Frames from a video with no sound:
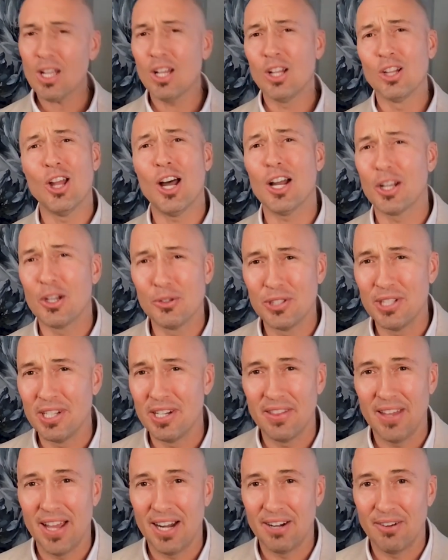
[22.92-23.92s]
A lot goes into
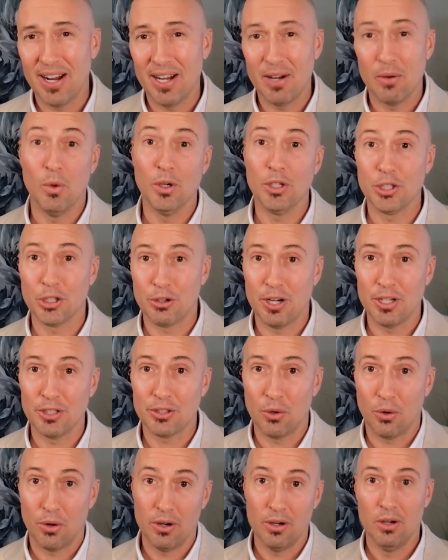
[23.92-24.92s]
that, right? What's your credit
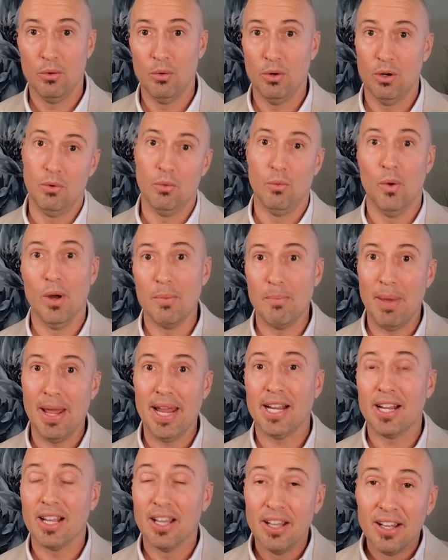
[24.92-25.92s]
score? Well, what
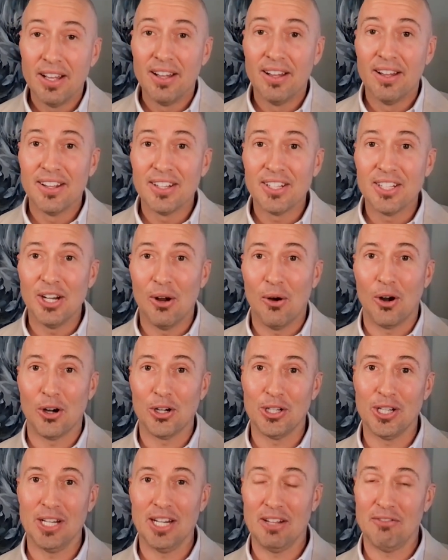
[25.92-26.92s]
bank, are
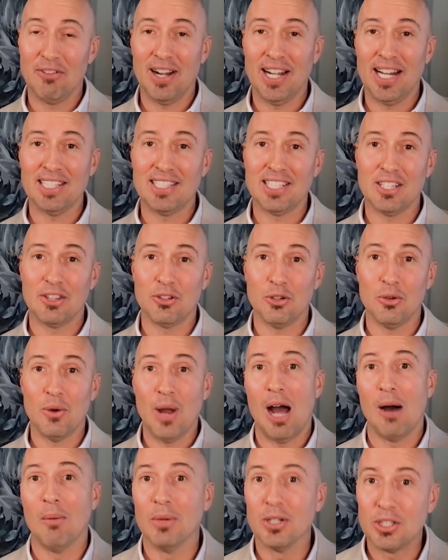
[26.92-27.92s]
you getting financing through?
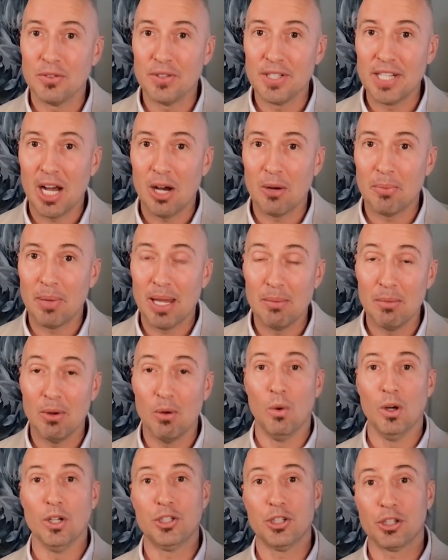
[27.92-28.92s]
How much of a down payment?
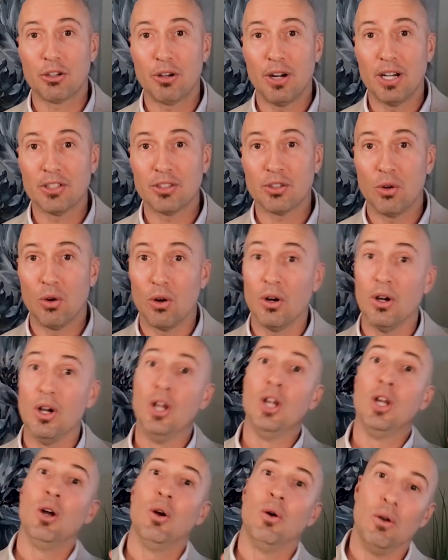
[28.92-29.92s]
What's your credit score?
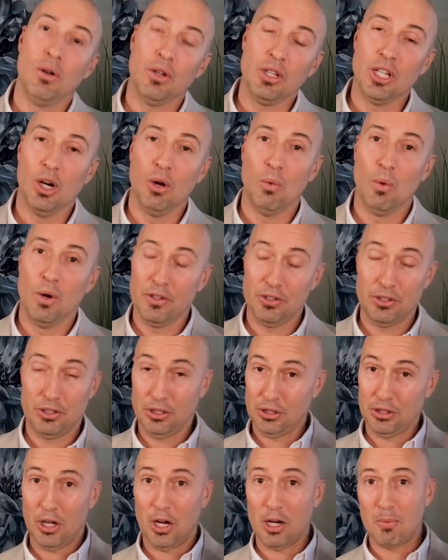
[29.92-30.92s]
Where's the
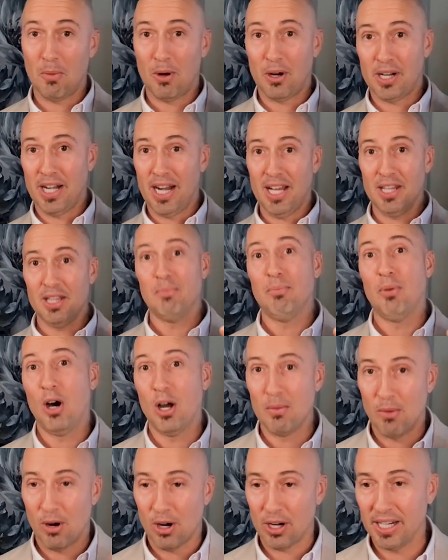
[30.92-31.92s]
stock market at, the
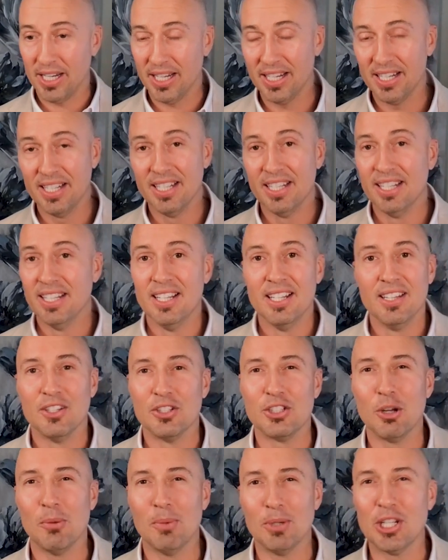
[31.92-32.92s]
bond market?
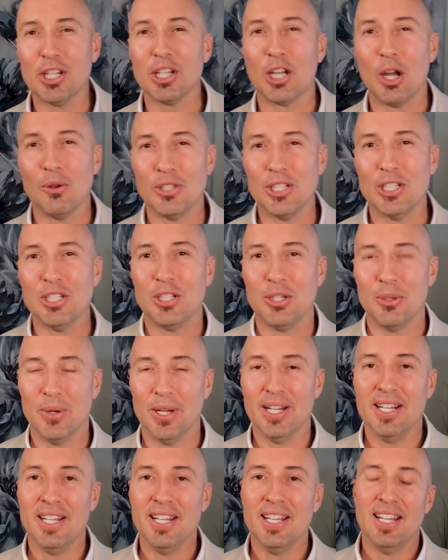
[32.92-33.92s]
There's so much that goes into
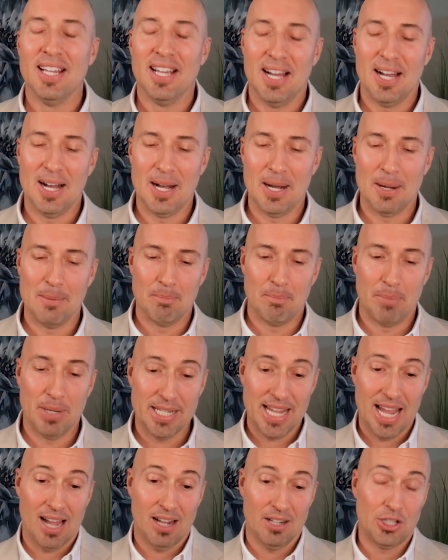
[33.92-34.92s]
it. But
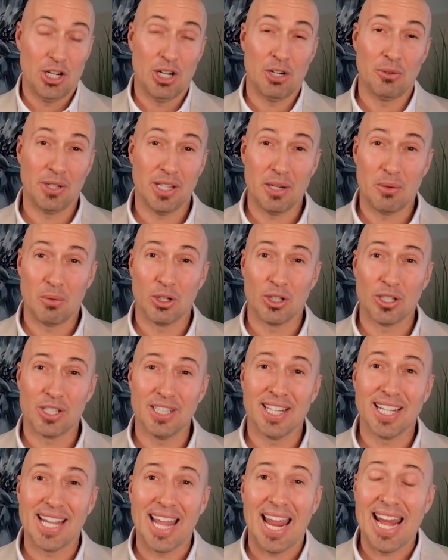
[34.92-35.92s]
yeah, generally we're looking
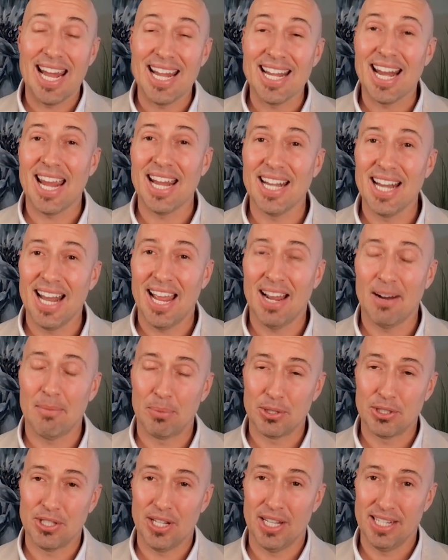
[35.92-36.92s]
like
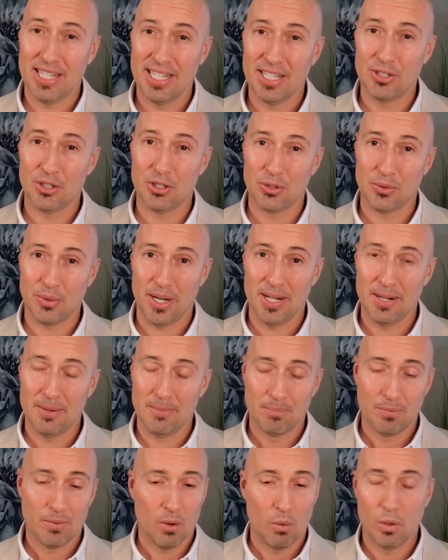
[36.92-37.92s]
8.5% interest rate,
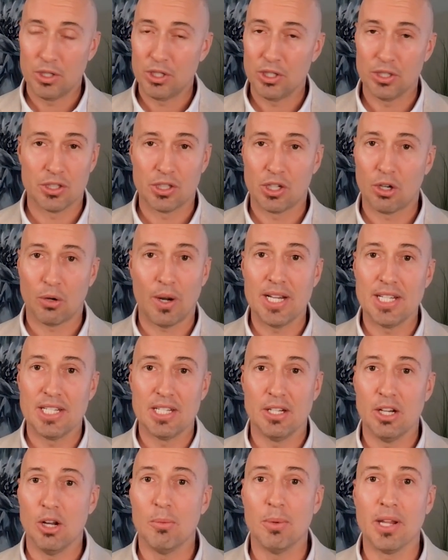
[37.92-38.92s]
which is
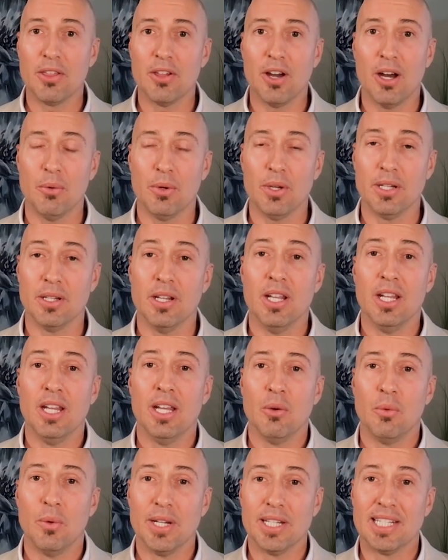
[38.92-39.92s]
crazy. Nobody thought we'd
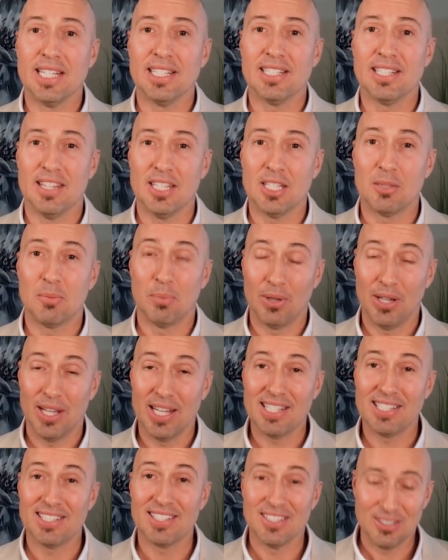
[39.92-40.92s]
get to this
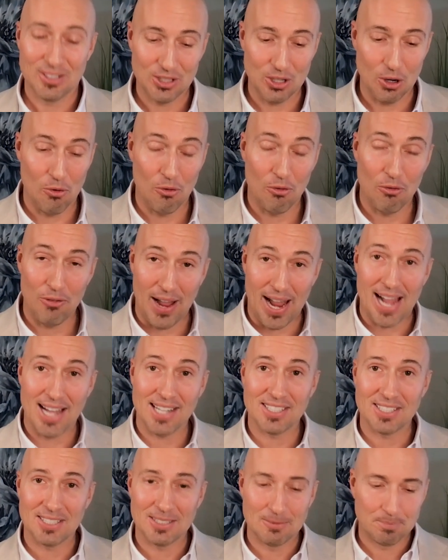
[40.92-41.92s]
place so
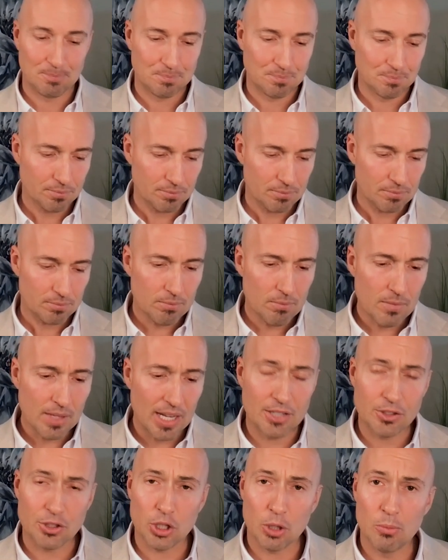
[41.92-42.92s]
fast.
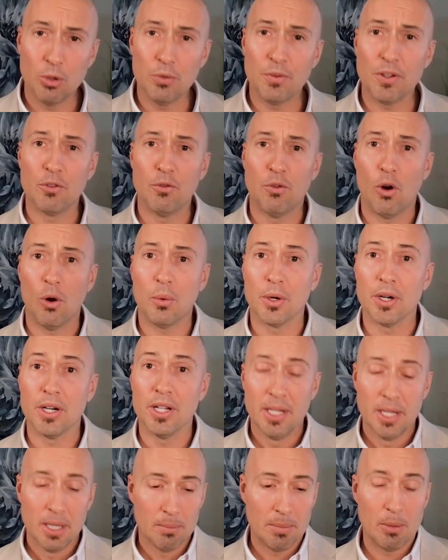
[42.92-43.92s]
And so moving forward,
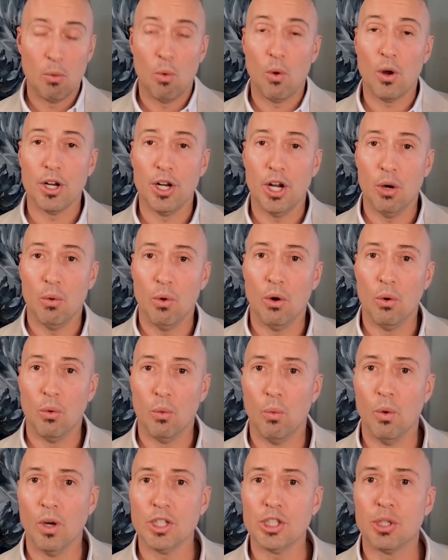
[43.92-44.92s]
people want to know, well,
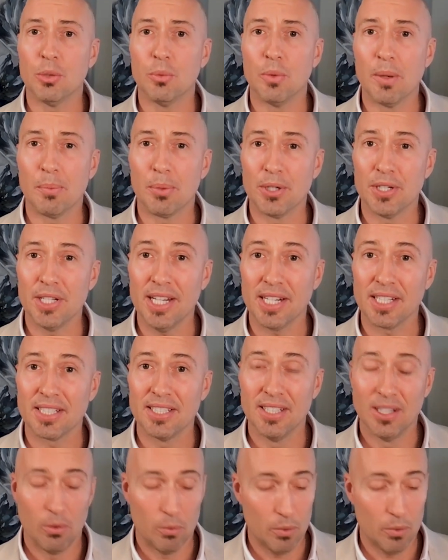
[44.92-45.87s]
what should we predict?